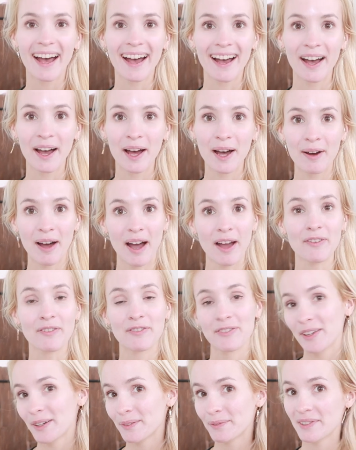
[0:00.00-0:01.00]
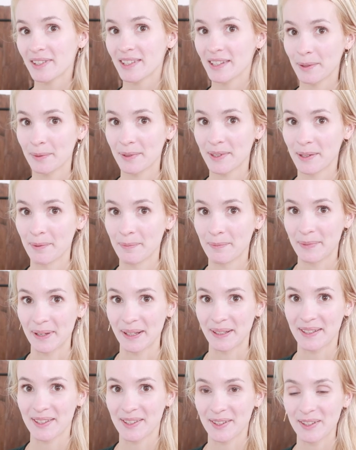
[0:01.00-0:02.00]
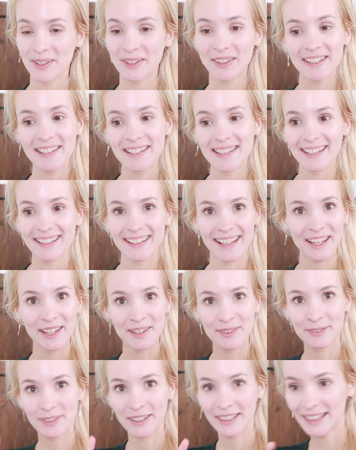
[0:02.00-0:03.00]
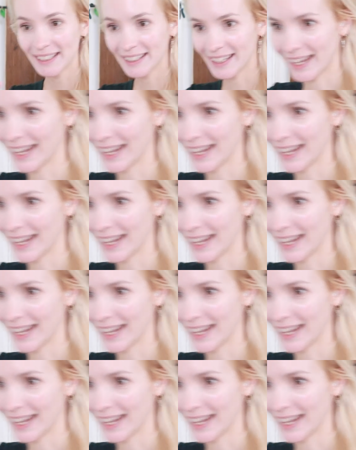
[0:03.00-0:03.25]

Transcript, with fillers: Uh, I filmed snips and bits, so you could see that he really